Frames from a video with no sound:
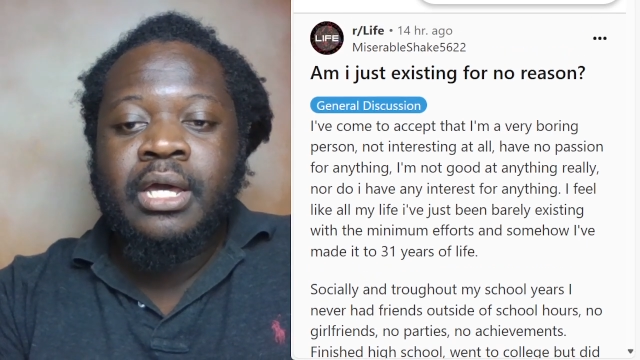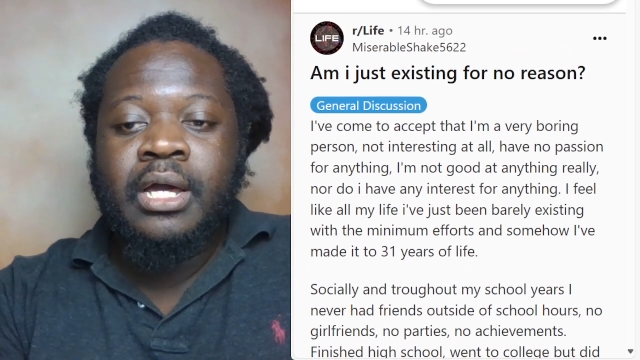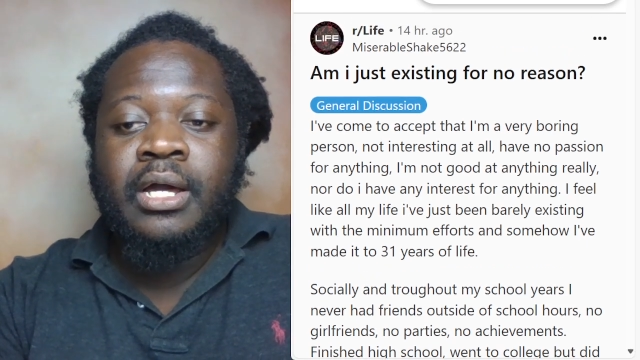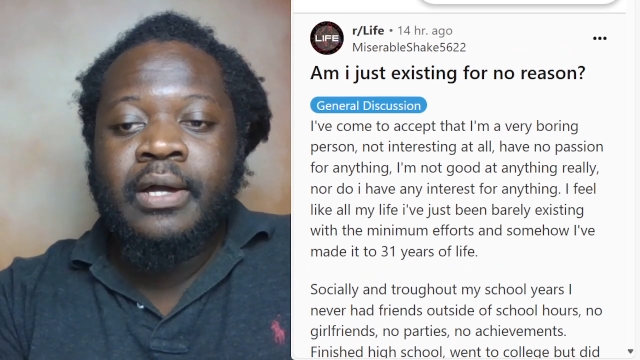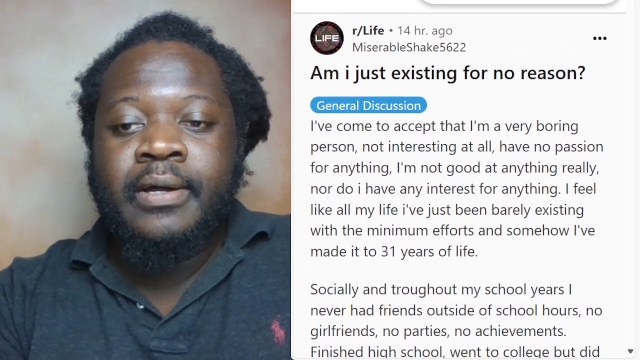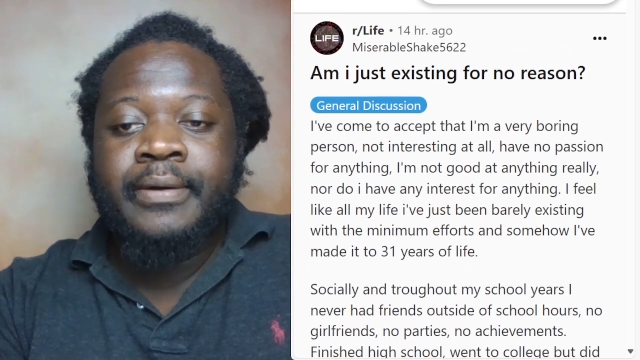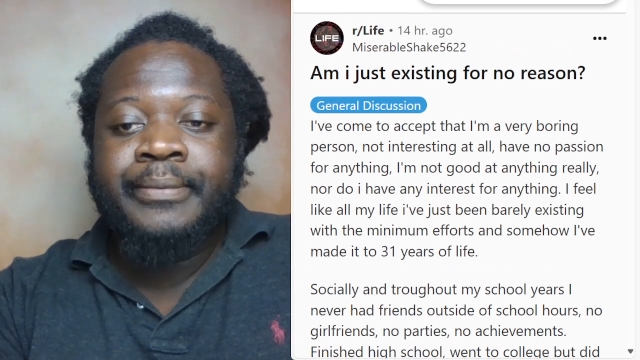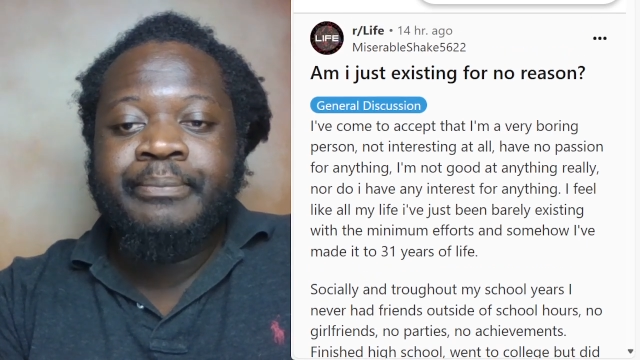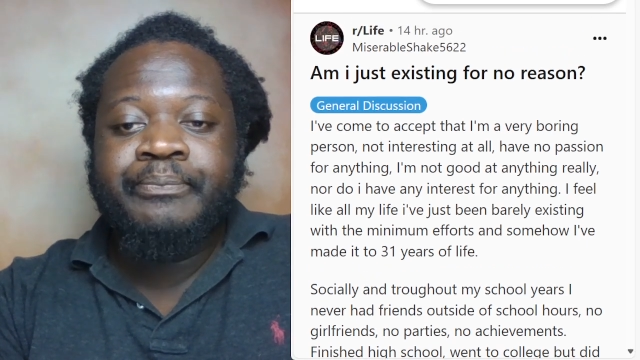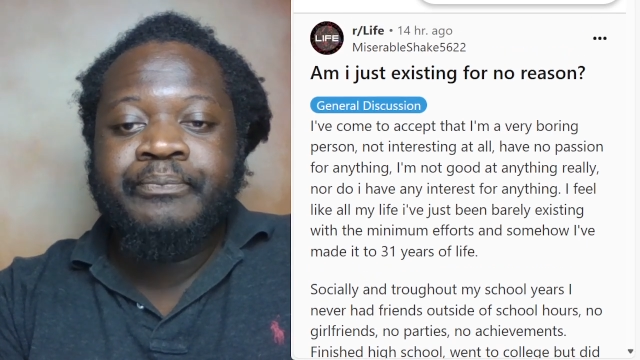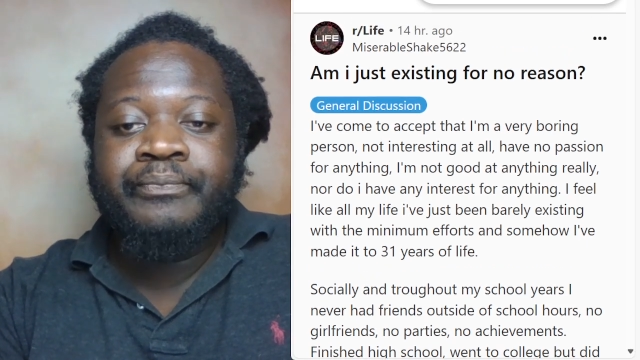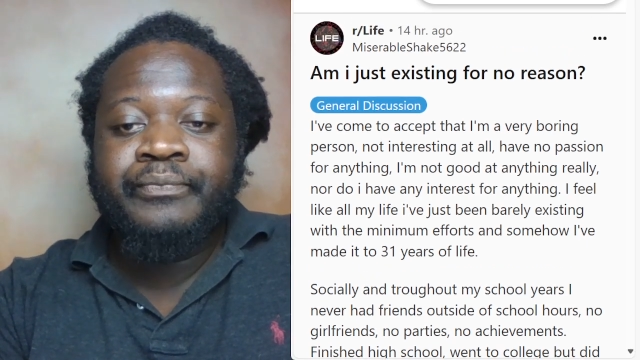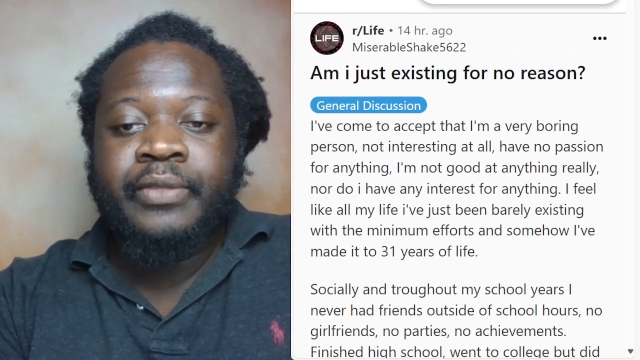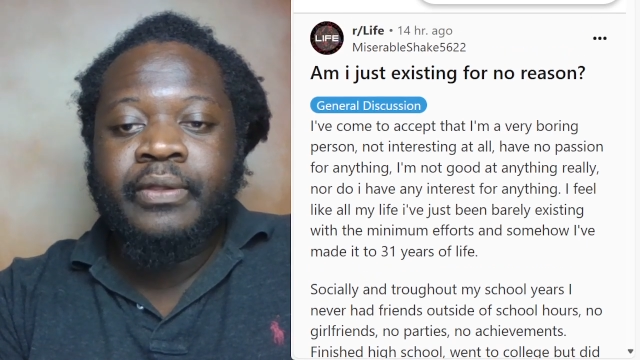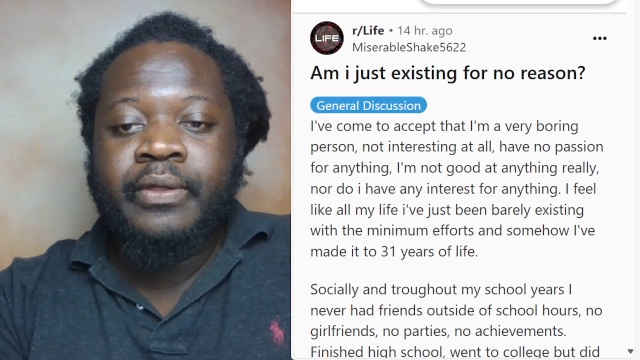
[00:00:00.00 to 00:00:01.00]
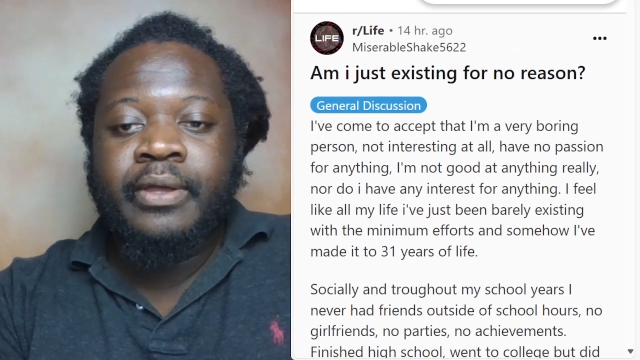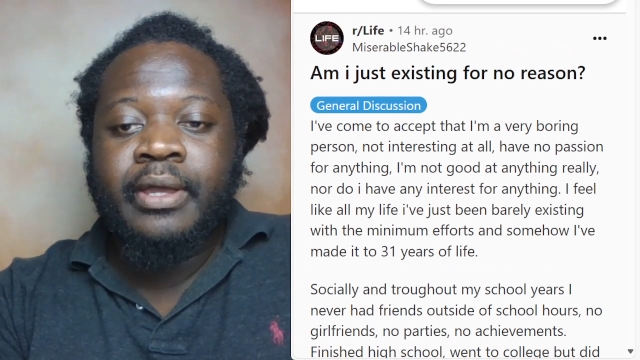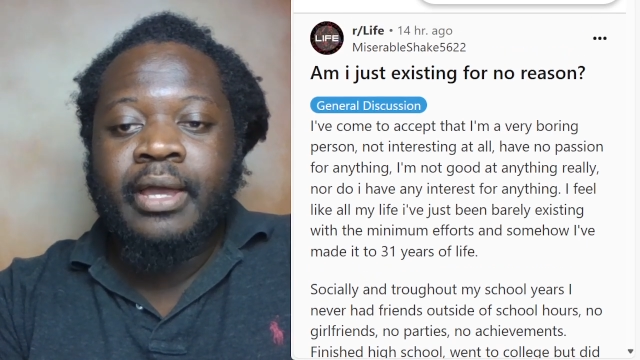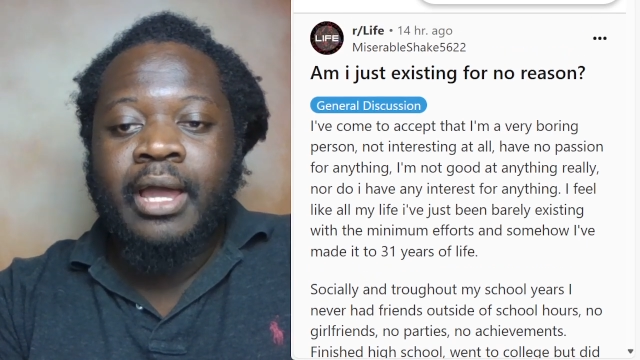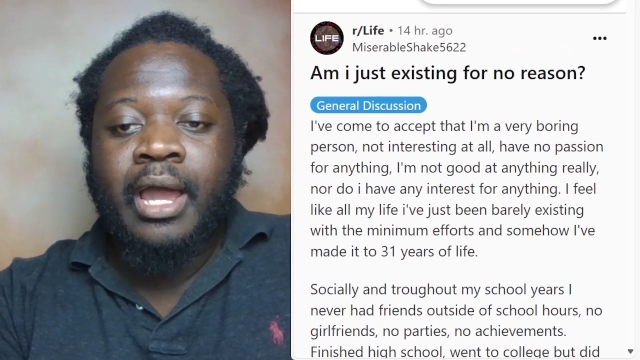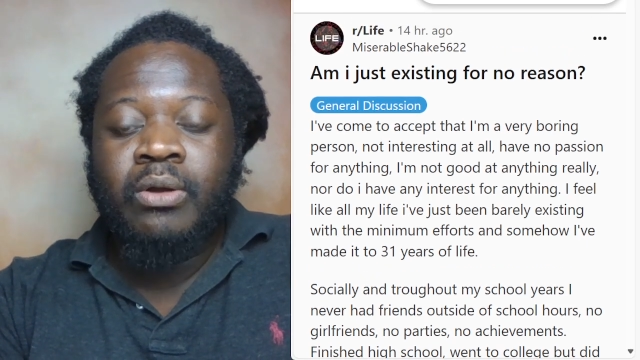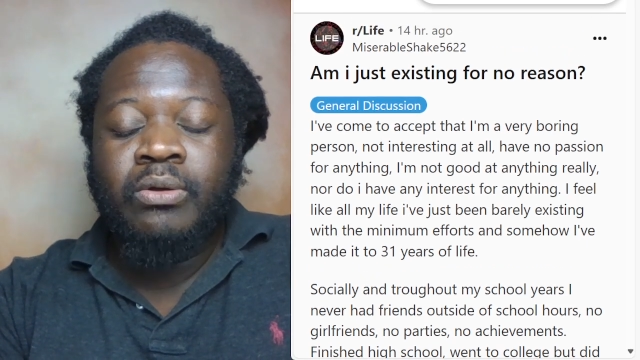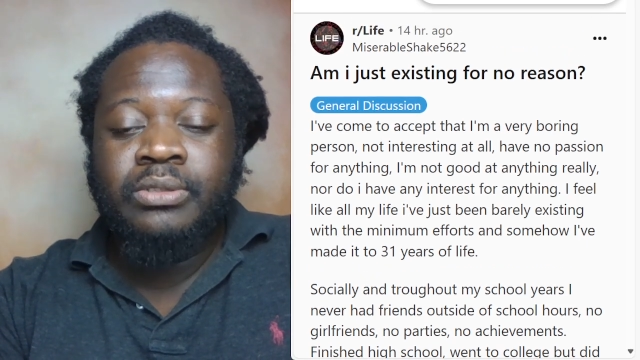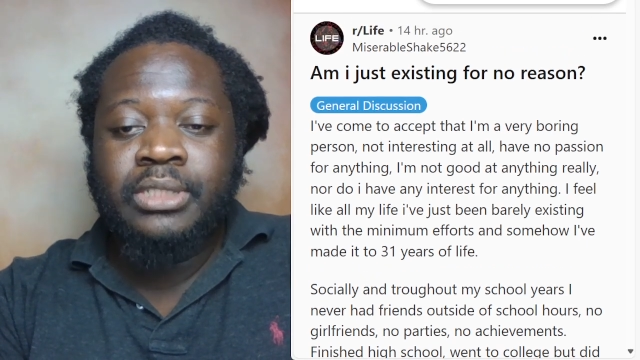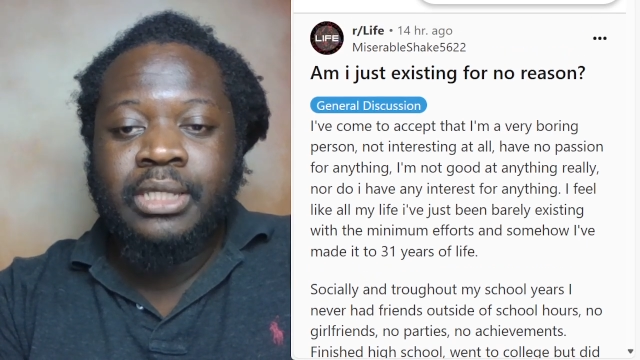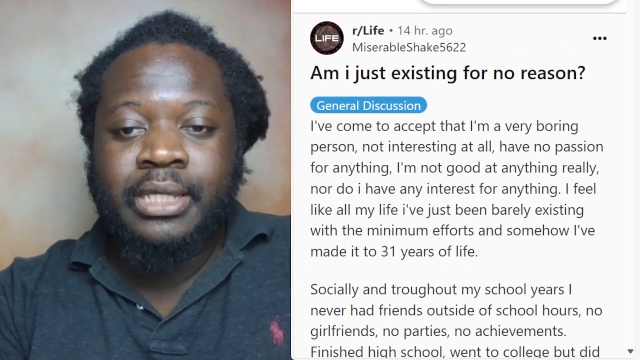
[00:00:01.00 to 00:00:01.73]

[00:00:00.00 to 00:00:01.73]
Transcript: Um I don't